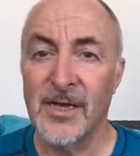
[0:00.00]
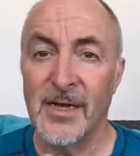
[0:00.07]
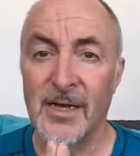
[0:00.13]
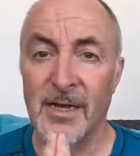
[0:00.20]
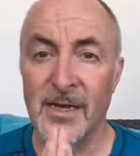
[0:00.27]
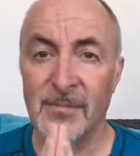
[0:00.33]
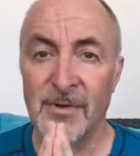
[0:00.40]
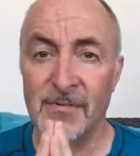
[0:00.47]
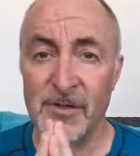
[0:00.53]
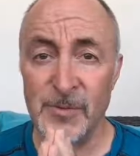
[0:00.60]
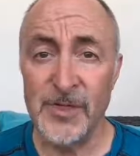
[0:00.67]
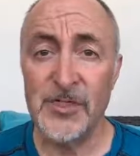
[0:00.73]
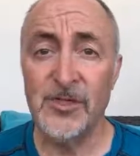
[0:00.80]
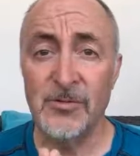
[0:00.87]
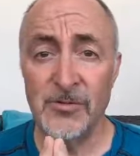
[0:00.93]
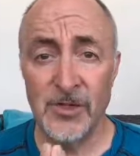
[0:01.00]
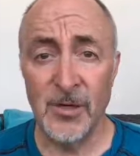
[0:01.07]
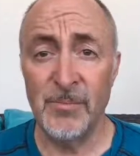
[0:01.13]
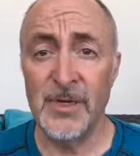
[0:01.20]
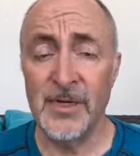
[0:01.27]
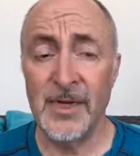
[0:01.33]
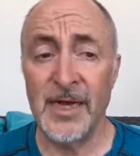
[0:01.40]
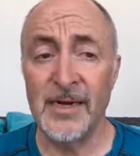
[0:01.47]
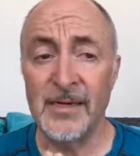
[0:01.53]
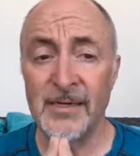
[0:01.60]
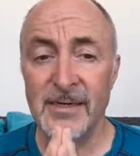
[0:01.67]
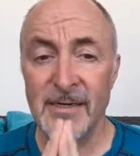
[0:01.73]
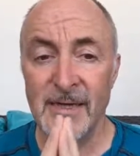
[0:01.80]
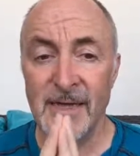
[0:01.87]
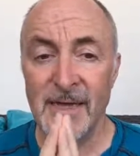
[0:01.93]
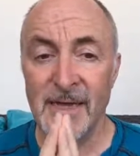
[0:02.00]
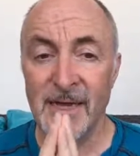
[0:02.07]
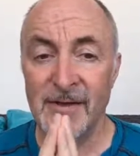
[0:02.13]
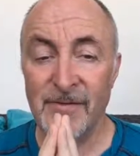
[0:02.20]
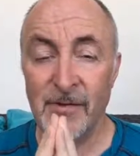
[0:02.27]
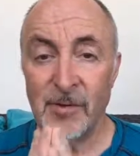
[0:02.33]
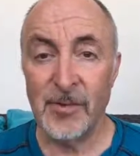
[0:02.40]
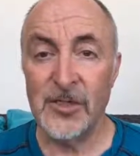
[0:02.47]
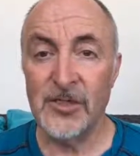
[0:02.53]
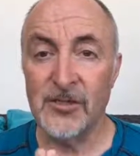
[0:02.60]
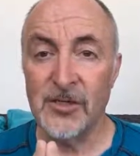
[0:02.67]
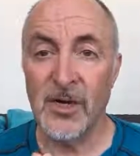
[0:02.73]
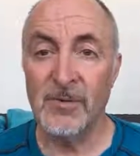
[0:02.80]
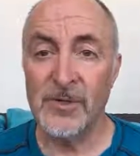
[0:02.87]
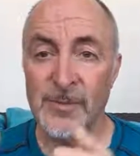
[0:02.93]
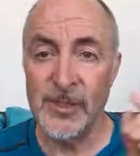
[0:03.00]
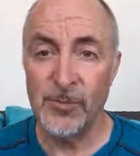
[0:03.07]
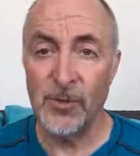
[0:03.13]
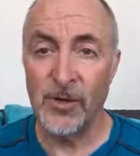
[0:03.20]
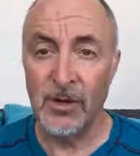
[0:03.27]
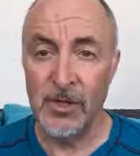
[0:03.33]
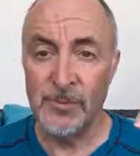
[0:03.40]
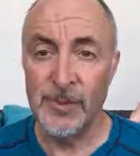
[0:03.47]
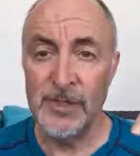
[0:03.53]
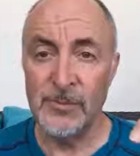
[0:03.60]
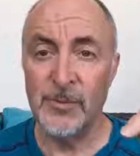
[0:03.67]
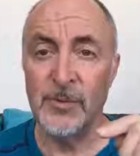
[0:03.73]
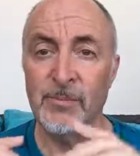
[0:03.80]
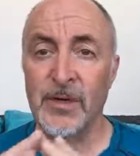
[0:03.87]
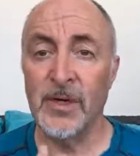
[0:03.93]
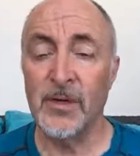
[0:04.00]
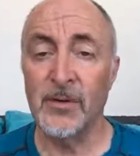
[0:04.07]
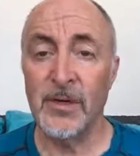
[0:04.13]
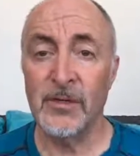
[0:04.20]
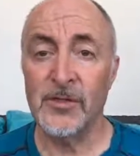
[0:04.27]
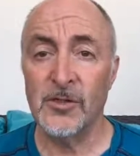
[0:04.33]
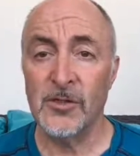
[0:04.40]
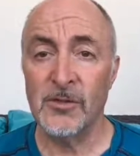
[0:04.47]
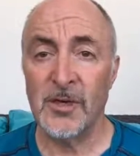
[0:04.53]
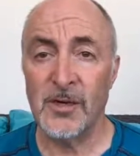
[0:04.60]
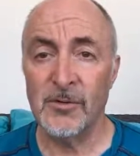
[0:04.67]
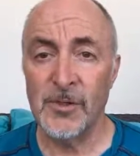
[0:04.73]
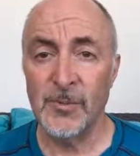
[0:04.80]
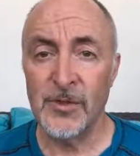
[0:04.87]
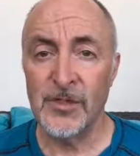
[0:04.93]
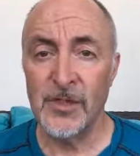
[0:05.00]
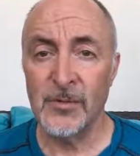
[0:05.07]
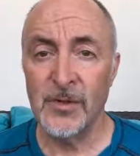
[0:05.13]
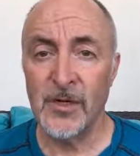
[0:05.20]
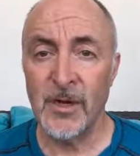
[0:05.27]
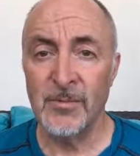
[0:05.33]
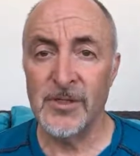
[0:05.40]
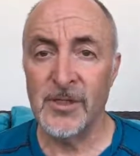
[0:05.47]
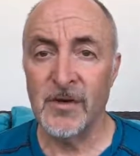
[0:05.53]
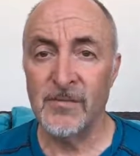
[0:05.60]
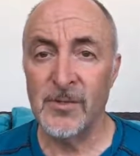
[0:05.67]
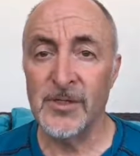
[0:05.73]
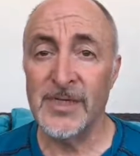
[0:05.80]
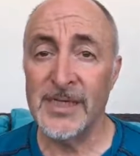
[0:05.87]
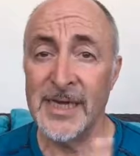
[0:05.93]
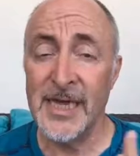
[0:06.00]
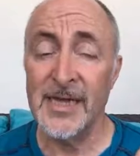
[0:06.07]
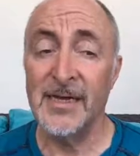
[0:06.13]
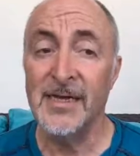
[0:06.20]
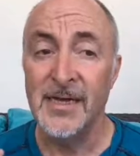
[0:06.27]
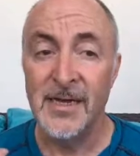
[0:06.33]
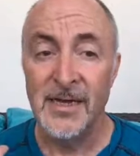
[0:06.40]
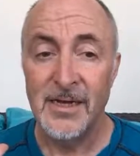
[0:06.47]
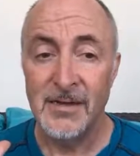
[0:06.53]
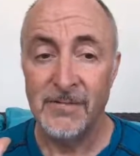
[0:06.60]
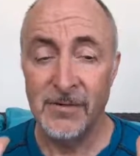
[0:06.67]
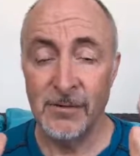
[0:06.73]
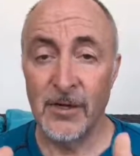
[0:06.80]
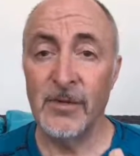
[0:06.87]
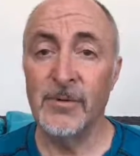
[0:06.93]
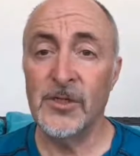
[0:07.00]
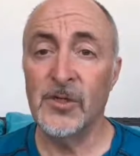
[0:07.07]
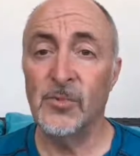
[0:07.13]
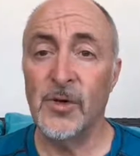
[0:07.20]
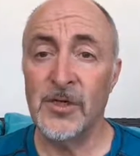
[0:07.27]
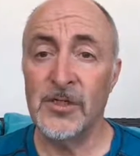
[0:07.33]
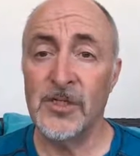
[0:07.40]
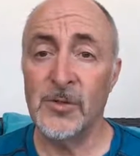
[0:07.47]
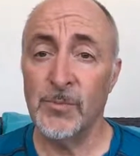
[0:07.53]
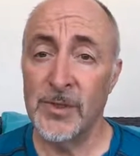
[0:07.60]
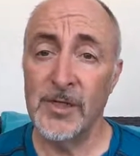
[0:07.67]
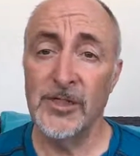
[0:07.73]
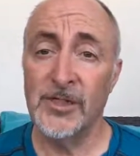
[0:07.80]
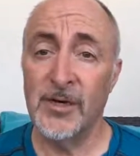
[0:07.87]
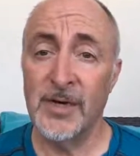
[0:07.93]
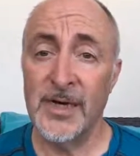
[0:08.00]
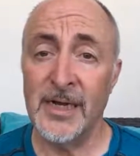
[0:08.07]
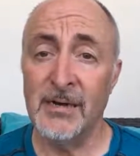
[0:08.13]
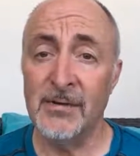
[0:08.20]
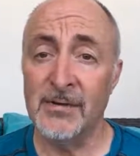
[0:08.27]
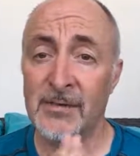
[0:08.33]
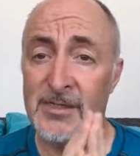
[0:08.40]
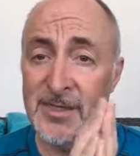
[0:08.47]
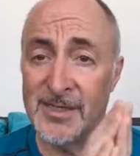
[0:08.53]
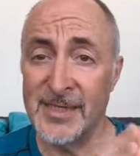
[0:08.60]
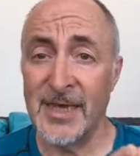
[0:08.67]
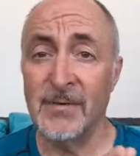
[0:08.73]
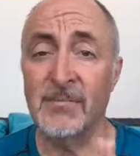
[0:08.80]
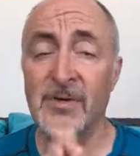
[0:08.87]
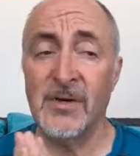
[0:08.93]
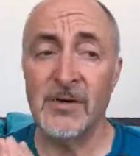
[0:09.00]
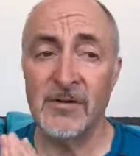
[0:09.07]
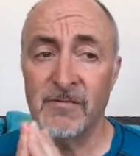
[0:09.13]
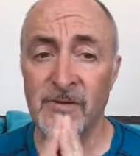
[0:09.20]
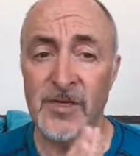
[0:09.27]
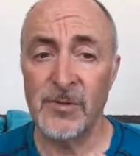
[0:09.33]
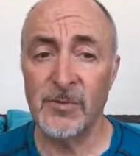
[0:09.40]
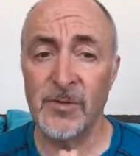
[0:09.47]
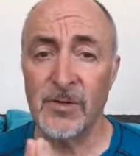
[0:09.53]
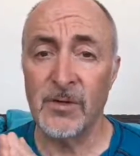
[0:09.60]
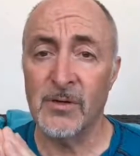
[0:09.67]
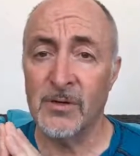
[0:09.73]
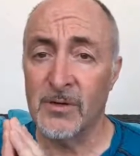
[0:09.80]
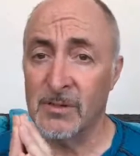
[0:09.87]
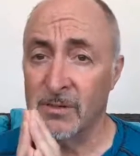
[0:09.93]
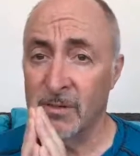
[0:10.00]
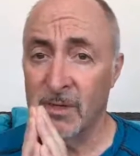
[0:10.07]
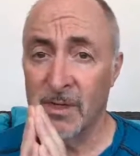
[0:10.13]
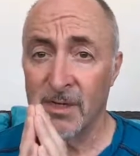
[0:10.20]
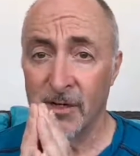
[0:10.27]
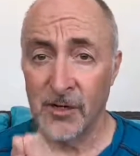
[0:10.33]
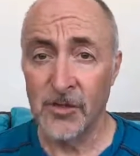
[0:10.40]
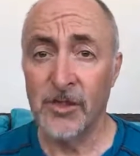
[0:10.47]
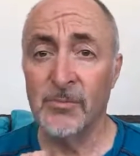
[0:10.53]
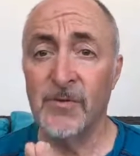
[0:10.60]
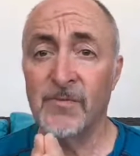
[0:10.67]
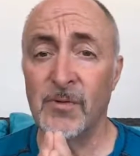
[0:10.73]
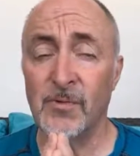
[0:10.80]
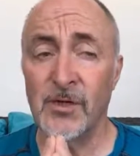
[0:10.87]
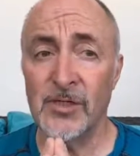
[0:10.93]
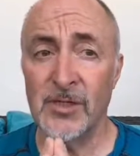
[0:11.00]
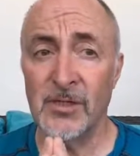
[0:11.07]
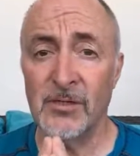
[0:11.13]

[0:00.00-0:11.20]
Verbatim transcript: Um, if it speaks to you, jump in and get it. If you have questions, comments about this broadcast, please put them below and I'll, talk, I'll respond to you in the comments afterwards. And again, if you know anybody should watch this, please share it out to them on Facebook or on YouTube if you're watching